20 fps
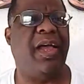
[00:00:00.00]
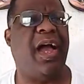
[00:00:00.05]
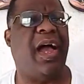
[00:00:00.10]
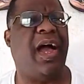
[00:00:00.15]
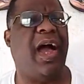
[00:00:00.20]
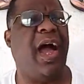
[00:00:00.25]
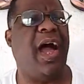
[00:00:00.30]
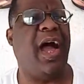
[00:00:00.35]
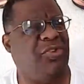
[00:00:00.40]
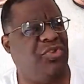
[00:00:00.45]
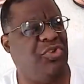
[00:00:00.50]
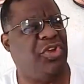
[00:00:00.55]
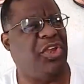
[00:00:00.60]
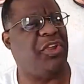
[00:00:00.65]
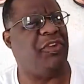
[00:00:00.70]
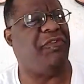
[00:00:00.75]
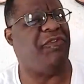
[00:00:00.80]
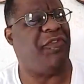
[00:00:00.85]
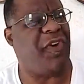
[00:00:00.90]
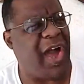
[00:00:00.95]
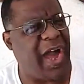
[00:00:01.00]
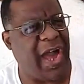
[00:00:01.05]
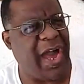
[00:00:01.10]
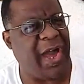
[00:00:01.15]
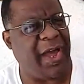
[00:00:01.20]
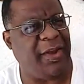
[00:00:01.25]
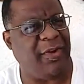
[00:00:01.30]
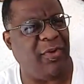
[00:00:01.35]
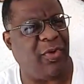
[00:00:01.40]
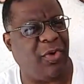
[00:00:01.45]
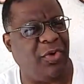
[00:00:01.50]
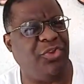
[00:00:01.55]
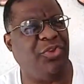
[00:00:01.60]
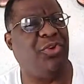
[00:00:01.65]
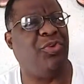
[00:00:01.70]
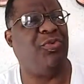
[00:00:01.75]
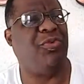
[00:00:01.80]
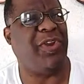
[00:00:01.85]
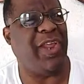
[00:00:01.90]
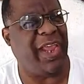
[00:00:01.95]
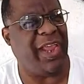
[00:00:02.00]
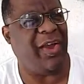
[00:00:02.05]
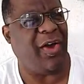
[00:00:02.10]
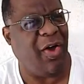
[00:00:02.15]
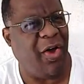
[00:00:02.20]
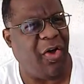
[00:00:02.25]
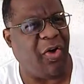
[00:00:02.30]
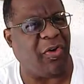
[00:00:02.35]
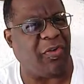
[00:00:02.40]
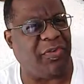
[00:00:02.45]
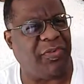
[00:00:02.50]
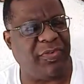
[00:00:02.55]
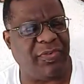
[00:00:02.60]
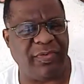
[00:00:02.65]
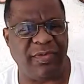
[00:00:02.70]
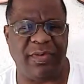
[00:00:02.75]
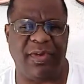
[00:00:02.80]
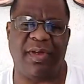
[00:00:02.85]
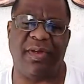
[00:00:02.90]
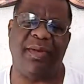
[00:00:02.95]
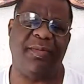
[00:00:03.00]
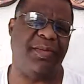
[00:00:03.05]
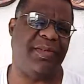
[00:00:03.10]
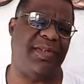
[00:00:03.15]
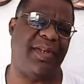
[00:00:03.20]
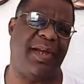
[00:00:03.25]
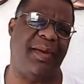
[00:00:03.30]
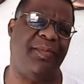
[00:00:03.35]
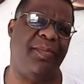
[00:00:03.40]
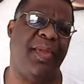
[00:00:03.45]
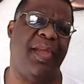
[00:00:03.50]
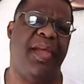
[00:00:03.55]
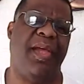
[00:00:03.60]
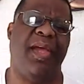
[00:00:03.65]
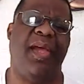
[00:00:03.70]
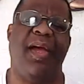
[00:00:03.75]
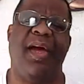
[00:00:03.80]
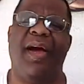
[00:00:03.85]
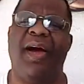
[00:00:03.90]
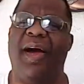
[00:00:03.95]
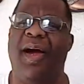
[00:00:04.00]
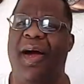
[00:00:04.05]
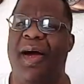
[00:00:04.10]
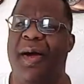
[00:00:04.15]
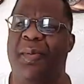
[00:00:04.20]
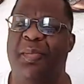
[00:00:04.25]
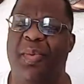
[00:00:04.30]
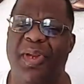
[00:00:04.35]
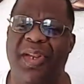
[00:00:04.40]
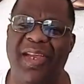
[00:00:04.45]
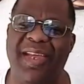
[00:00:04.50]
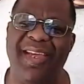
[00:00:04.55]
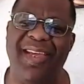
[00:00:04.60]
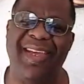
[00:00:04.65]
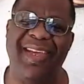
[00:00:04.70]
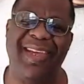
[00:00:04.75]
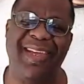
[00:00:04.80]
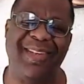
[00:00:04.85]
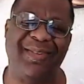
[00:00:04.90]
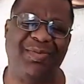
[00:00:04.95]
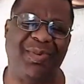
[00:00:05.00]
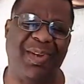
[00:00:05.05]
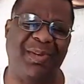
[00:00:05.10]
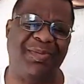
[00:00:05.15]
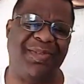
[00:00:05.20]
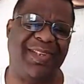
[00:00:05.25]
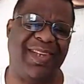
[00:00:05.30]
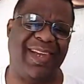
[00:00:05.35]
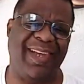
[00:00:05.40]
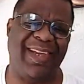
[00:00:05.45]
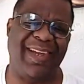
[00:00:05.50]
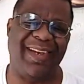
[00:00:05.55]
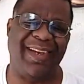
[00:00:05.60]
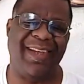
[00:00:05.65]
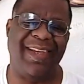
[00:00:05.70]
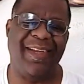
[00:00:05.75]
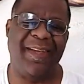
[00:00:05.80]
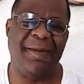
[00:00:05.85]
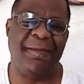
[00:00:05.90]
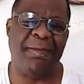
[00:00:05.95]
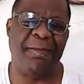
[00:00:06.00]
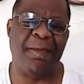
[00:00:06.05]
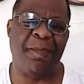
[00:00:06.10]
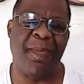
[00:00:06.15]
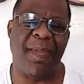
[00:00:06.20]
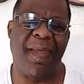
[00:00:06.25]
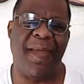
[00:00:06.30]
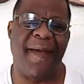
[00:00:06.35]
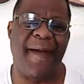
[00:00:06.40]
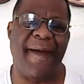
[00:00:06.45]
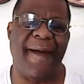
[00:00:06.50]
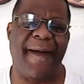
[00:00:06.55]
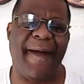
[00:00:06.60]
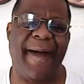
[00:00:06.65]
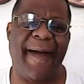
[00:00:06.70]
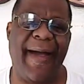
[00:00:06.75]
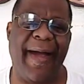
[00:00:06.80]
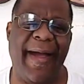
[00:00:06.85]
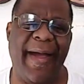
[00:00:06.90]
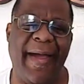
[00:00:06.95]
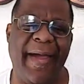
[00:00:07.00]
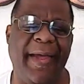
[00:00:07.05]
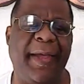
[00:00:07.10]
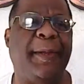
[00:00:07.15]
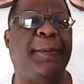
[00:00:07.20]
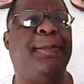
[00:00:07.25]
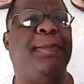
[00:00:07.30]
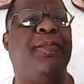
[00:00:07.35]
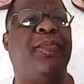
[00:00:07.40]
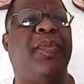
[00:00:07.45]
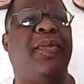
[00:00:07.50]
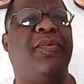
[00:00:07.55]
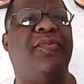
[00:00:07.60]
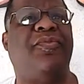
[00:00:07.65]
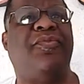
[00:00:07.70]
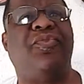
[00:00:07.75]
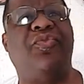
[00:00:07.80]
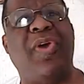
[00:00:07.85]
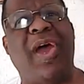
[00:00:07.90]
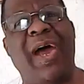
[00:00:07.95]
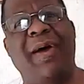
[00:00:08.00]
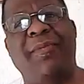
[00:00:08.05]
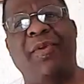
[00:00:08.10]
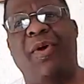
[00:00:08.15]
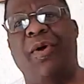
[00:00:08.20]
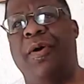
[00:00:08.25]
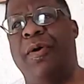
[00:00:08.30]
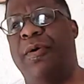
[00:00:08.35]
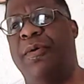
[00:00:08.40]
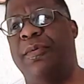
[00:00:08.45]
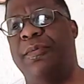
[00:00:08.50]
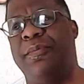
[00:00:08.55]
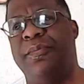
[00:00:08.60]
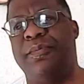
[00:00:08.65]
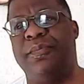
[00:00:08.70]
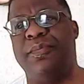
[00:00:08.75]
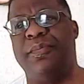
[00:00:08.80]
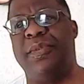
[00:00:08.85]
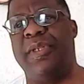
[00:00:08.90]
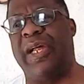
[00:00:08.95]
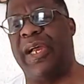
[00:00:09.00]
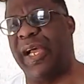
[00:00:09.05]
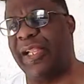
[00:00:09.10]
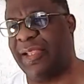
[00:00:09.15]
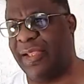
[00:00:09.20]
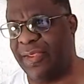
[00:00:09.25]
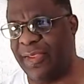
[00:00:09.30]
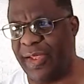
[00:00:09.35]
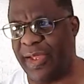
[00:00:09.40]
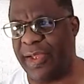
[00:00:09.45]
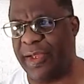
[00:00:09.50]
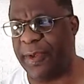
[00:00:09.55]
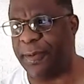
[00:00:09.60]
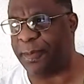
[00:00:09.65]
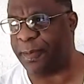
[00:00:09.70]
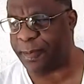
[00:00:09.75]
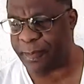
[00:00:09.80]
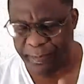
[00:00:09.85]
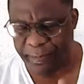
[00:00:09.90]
How do you get fired on your day off?" No, let me stop. But here's what I'm saying. I driving home and I got to thinking.